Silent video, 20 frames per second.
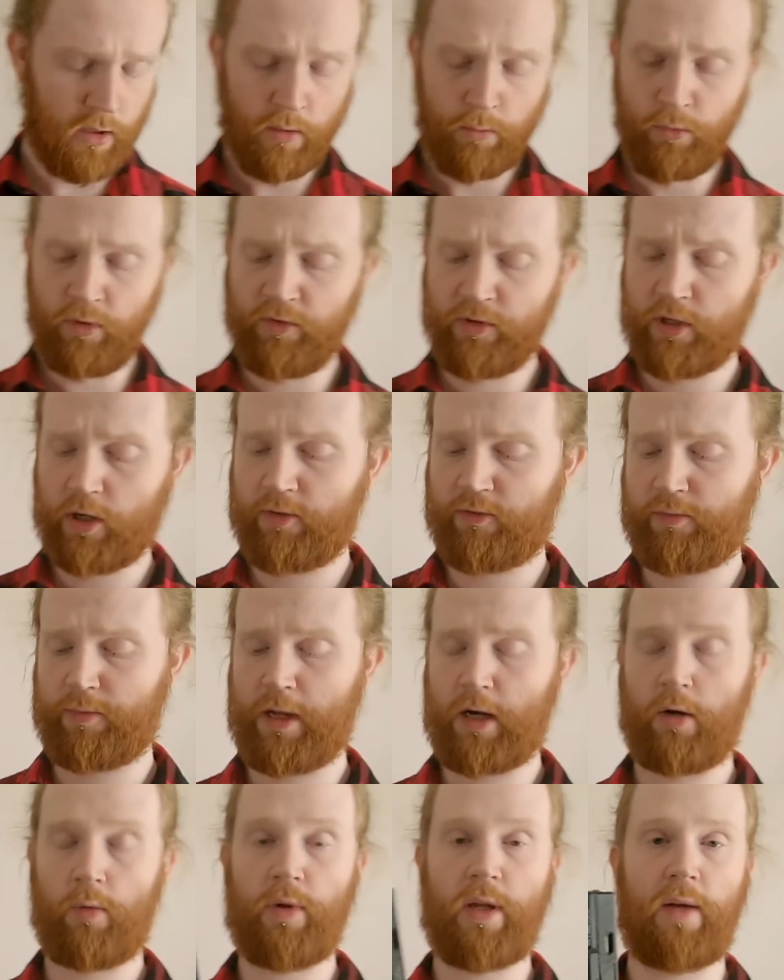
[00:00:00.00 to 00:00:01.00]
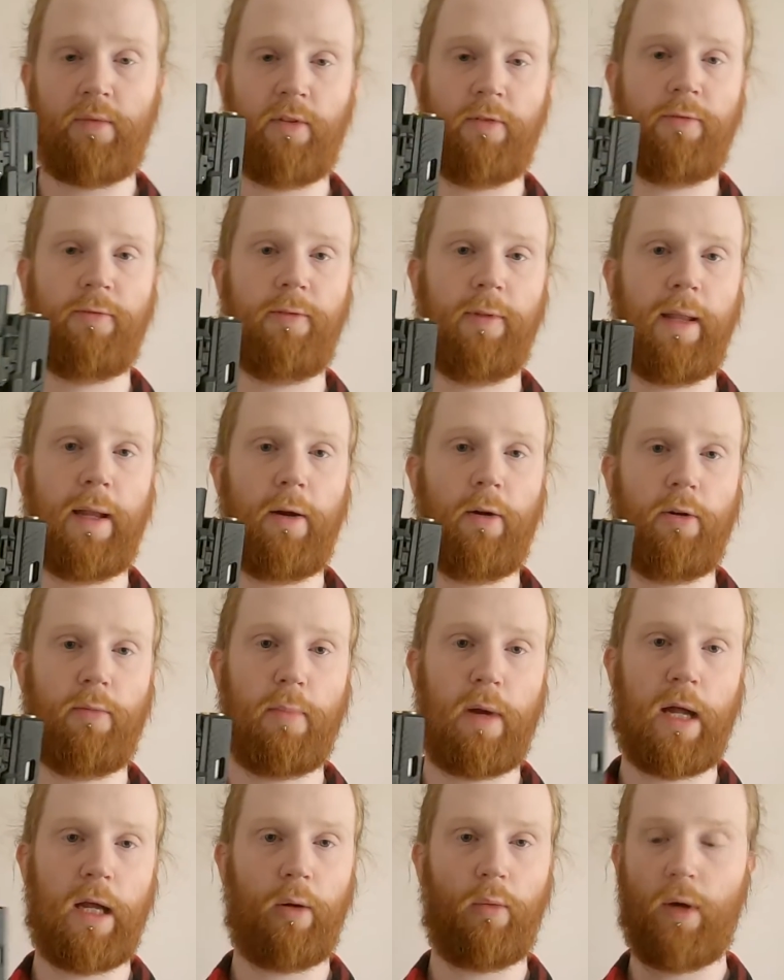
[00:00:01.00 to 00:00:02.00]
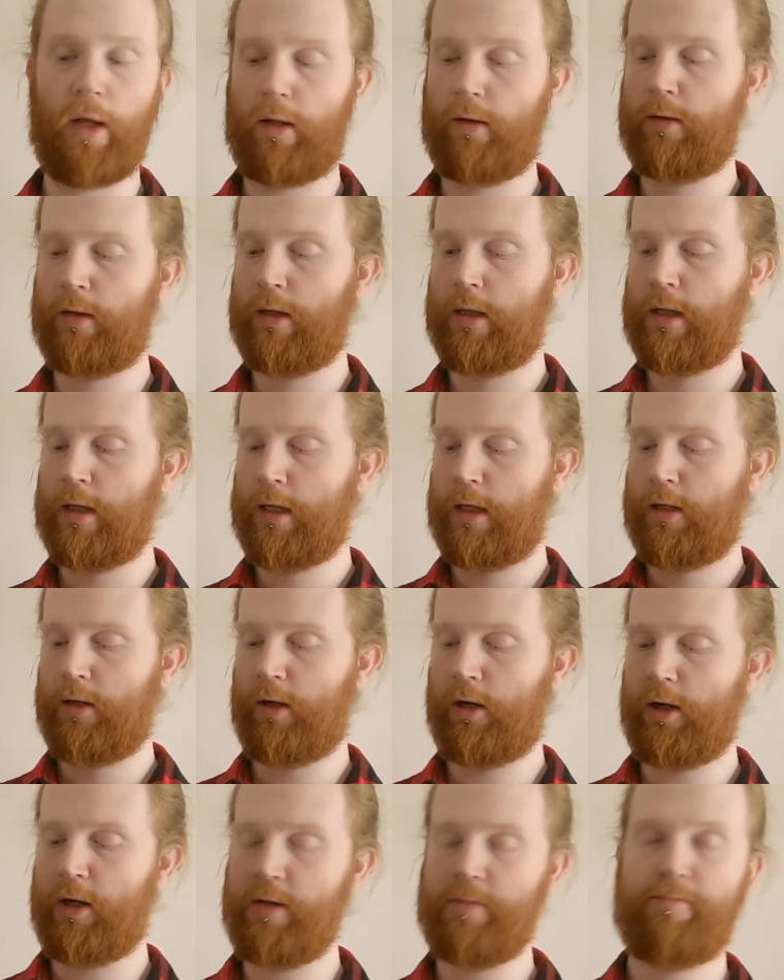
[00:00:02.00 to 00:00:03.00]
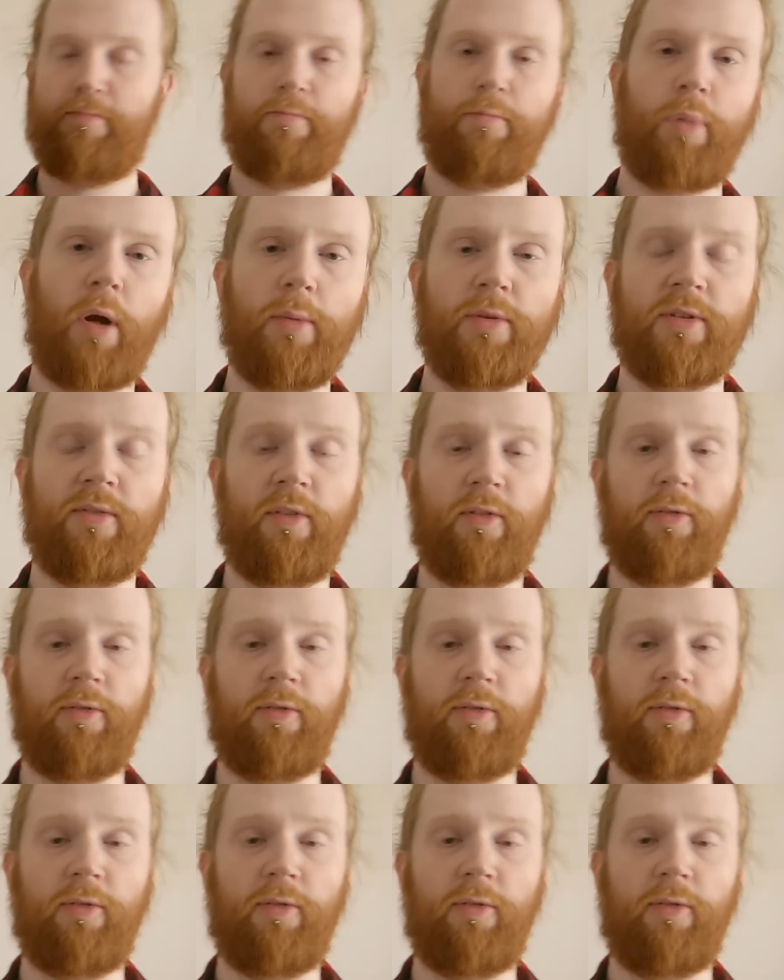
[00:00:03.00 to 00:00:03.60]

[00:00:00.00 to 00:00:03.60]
Moving down from there, we have a flared mag well. Now, the purpose of a